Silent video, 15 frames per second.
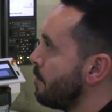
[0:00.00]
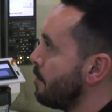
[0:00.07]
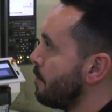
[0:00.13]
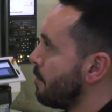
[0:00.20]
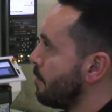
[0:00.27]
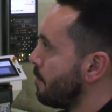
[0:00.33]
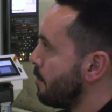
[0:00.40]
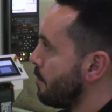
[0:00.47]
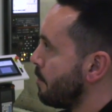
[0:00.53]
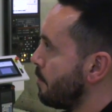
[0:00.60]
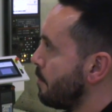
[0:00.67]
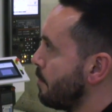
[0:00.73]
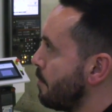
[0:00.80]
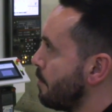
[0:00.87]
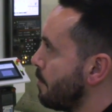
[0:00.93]

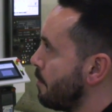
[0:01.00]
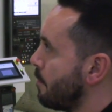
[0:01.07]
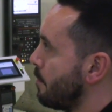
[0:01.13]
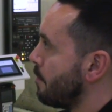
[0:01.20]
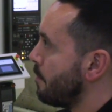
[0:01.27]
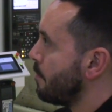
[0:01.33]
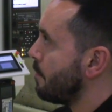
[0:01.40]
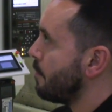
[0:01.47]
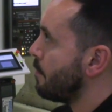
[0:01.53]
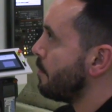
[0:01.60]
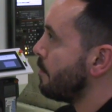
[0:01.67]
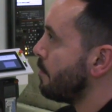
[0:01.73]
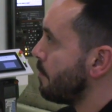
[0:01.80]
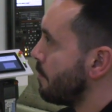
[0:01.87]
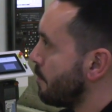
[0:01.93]

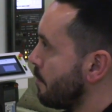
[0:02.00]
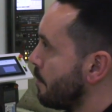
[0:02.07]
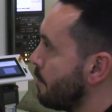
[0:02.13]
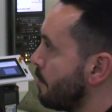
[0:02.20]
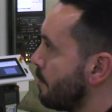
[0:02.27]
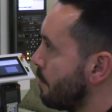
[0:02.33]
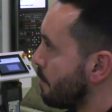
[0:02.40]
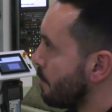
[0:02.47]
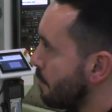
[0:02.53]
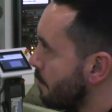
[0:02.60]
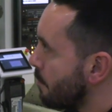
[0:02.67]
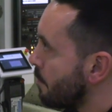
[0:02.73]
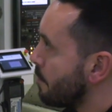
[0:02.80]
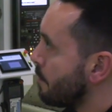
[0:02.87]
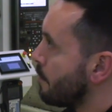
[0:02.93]

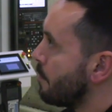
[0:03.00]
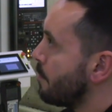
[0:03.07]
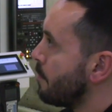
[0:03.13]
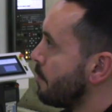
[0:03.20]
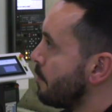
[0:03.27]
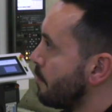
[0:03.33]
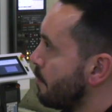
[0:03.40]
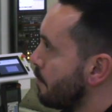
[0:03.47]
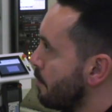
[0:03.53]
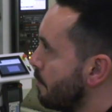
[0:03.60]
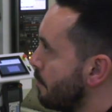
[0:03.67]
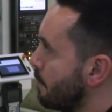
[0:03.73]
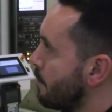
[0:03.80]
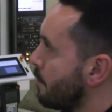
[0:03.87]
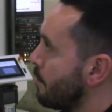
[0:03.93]

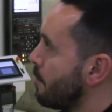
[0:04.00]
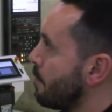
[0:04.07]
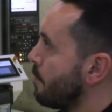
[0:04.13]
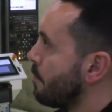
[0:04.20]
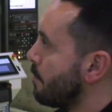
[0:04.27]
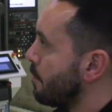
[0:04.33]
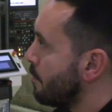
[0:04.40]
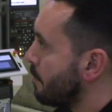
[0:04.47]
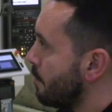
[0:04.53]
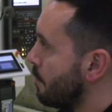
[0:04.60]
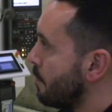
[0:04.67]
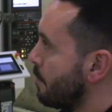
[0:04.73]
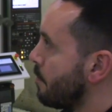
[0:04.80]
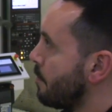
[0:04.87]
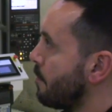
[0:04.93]

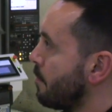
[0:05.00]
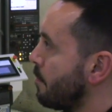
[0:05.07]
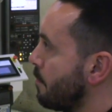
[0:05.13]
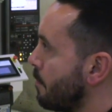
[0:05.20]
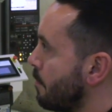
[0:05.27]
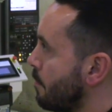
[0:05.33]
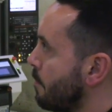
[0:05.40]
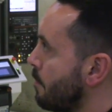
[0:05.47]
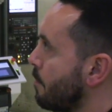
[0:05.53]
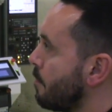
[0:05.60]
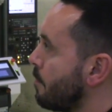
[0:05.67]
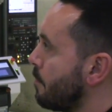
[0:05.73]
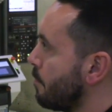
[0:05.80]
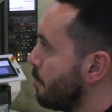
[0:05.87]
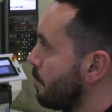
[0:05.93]

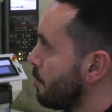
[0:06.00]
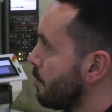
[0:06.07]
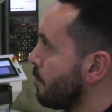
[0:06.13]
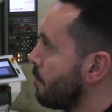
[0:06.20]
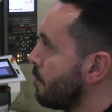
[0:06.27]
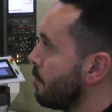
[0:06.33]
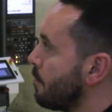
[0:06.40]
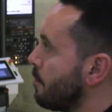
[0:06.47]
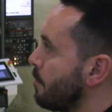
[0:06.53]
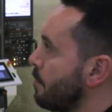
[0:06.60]
The person shown says nothing.